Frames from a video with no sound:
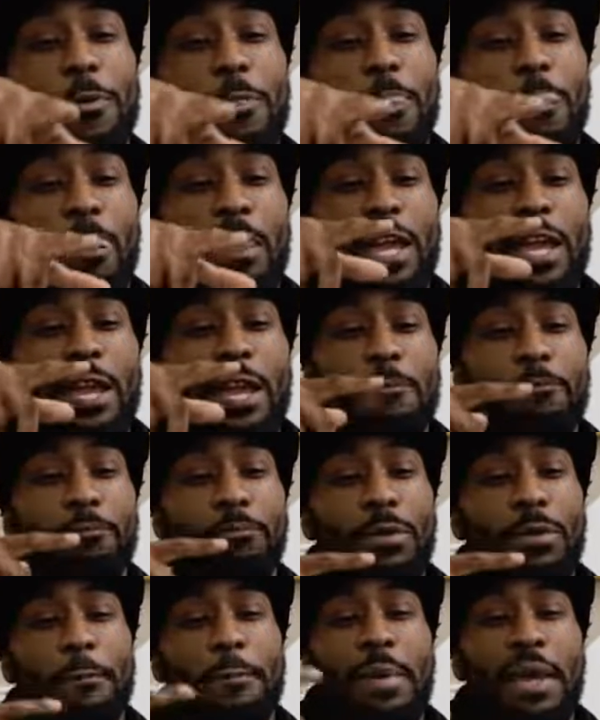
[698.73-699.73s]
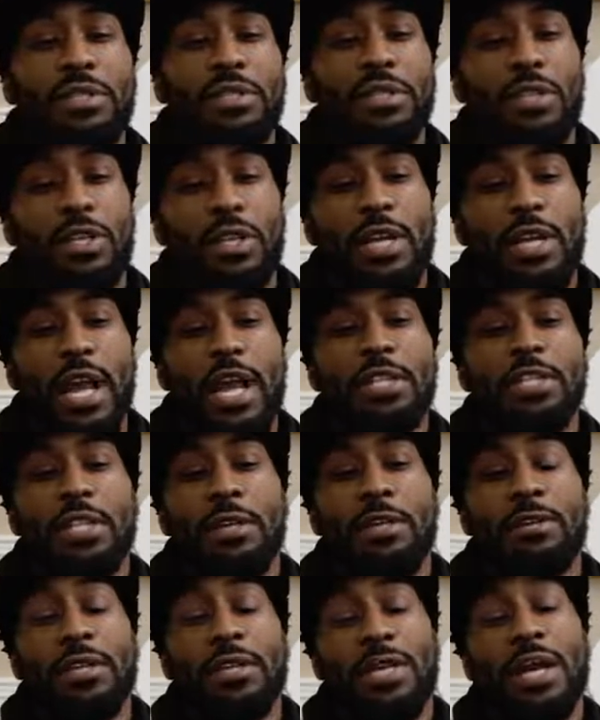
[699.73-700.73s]
And basically the
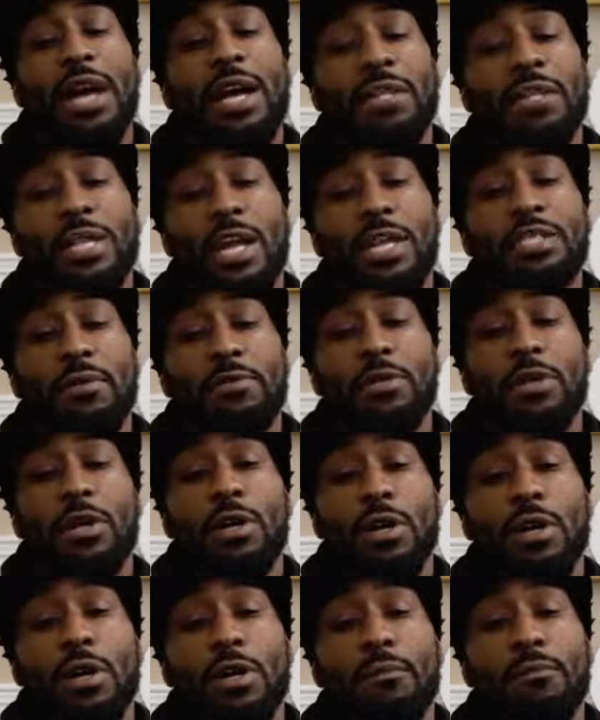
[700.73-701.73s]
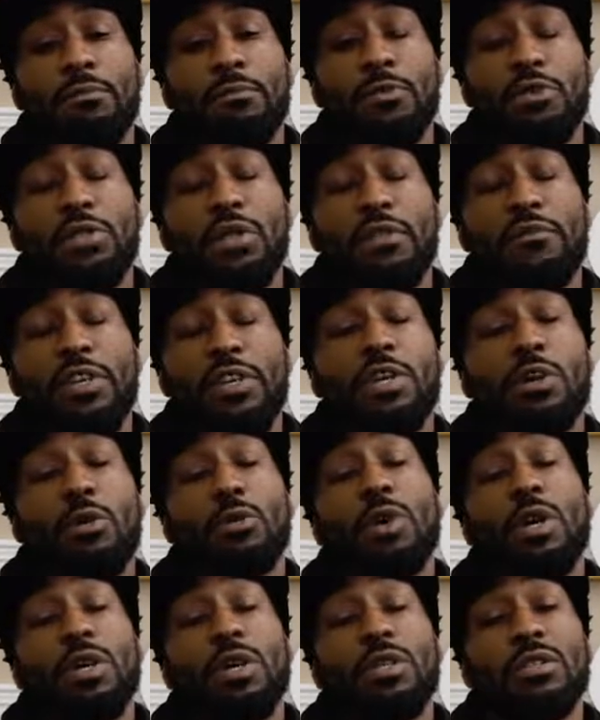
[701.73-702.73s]
context of the music video
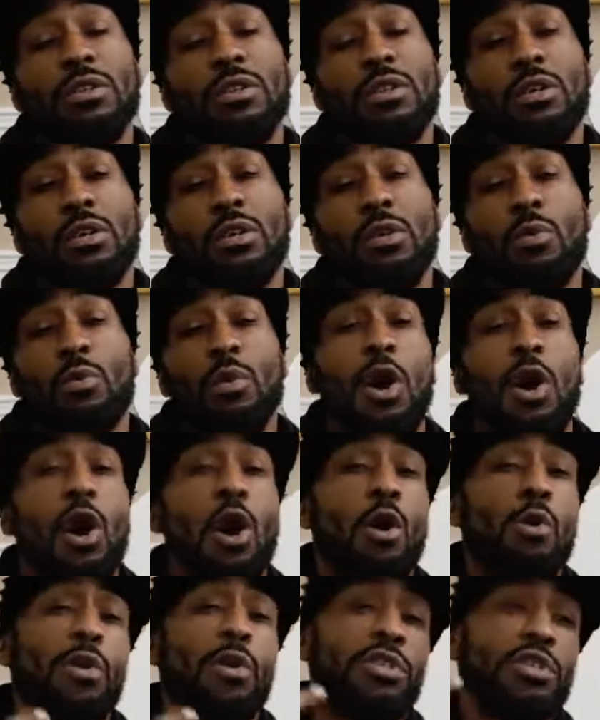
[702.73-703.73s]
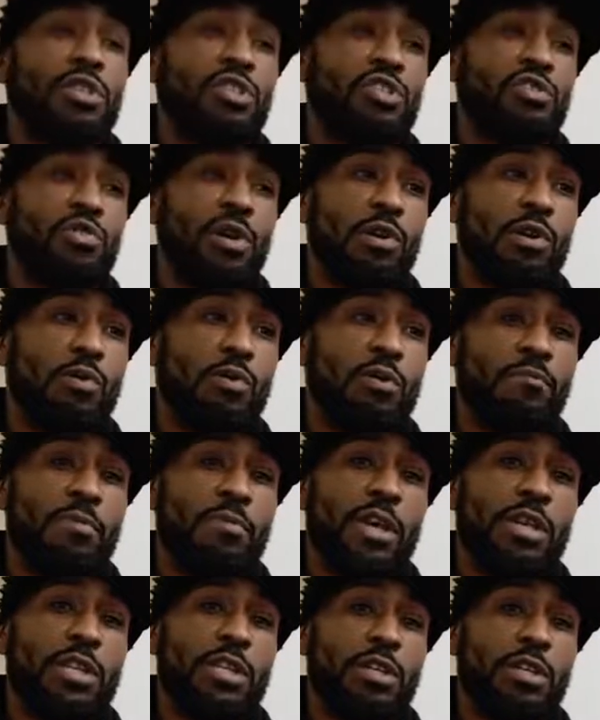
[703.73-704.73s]
was we're always in a struggle with
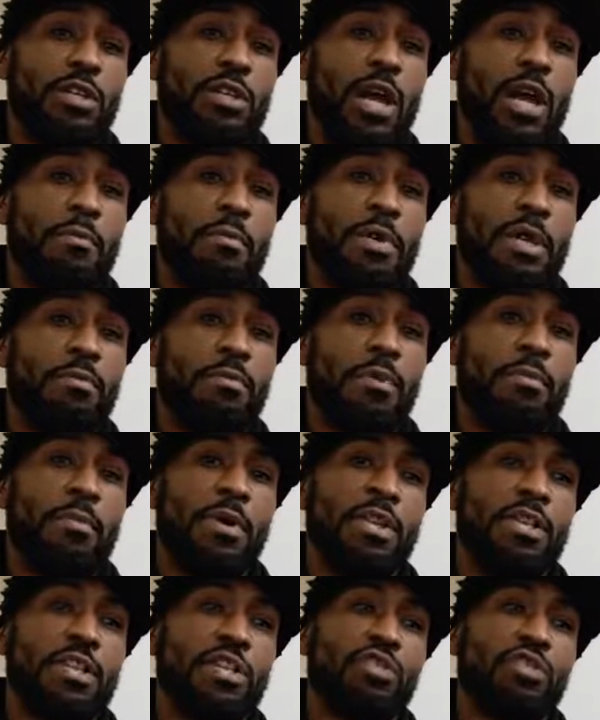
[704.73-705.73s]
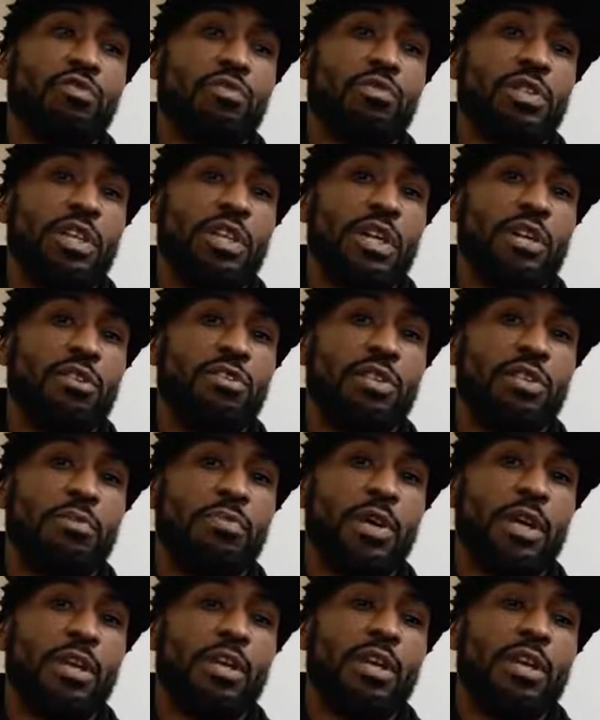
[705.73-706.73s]
money, you know what I mean? But money is truly energy.
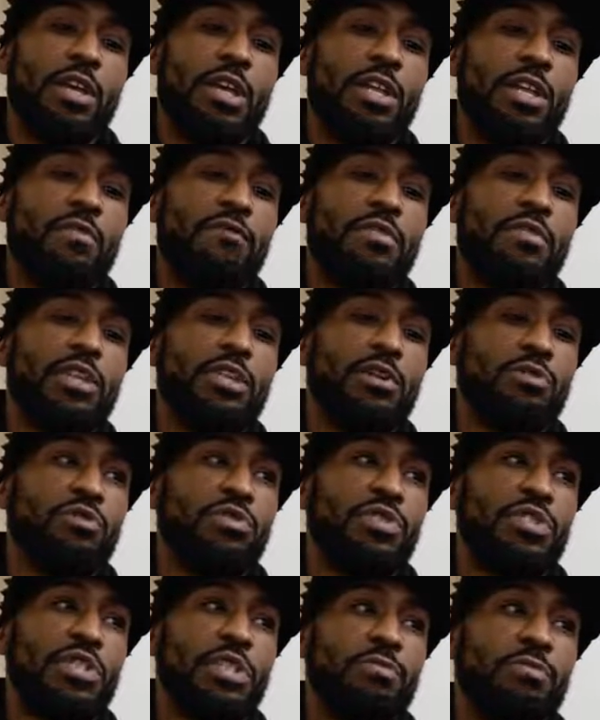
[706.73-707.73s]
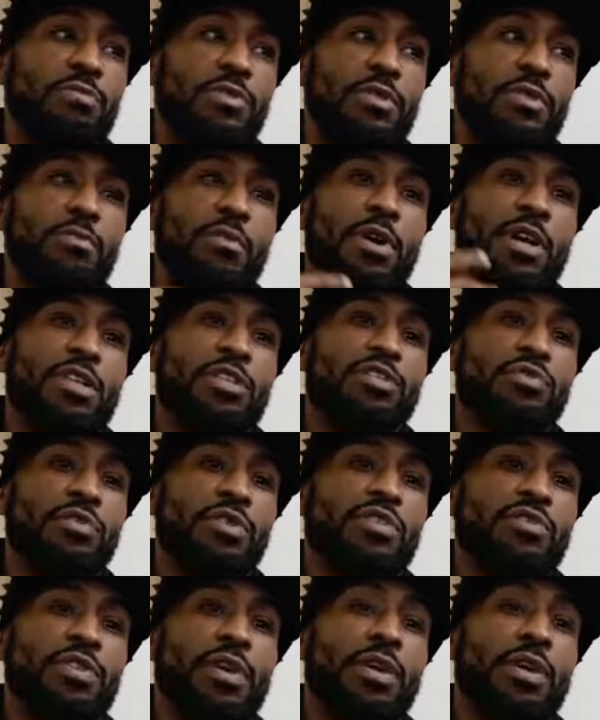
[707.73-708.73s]
But in the video you see the money tree
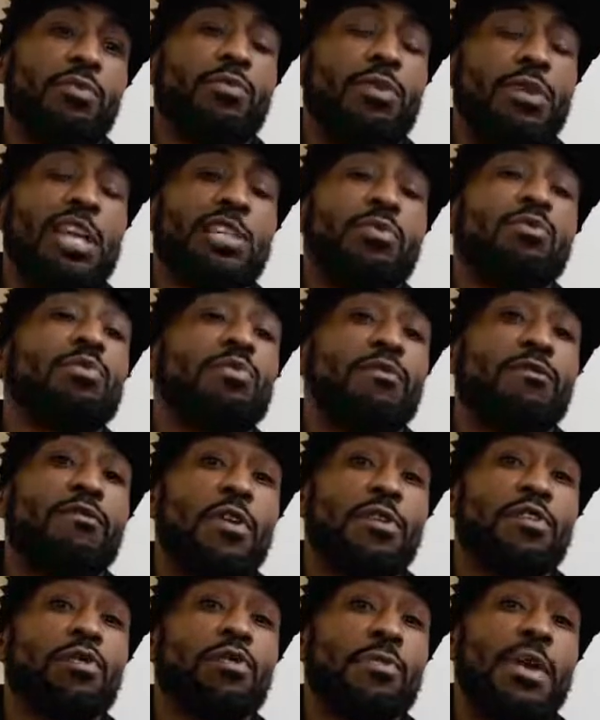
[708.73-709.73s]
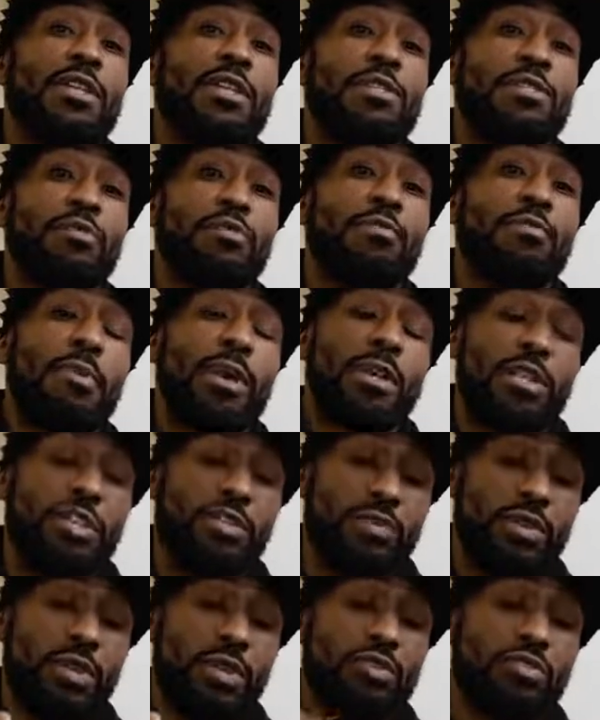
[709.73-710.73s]
that's what we refer to him as too, money
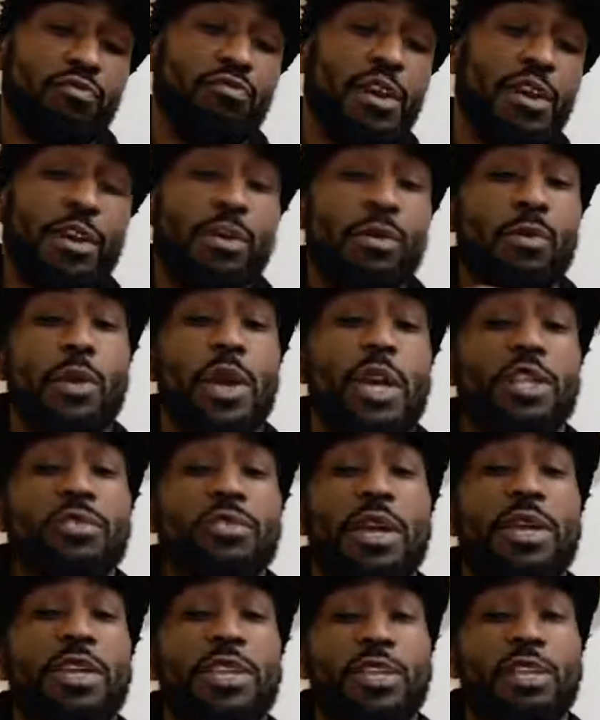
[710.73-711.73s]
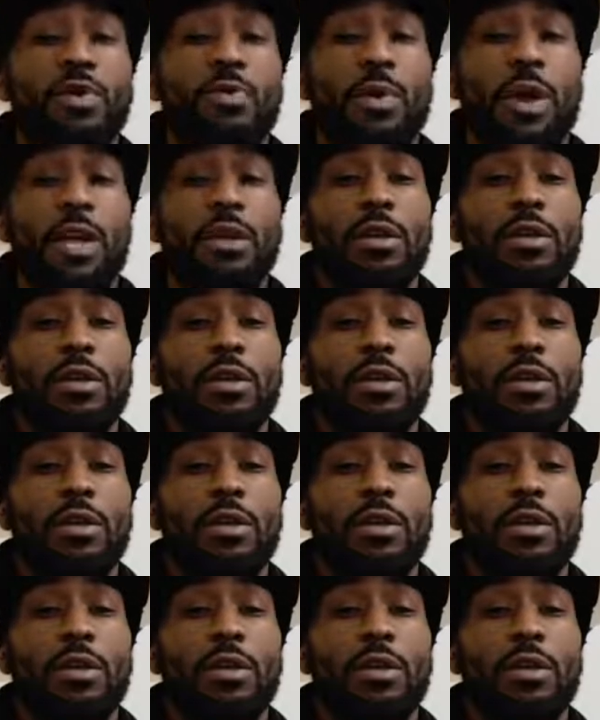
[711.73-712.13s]
tree, running away, trying to get away.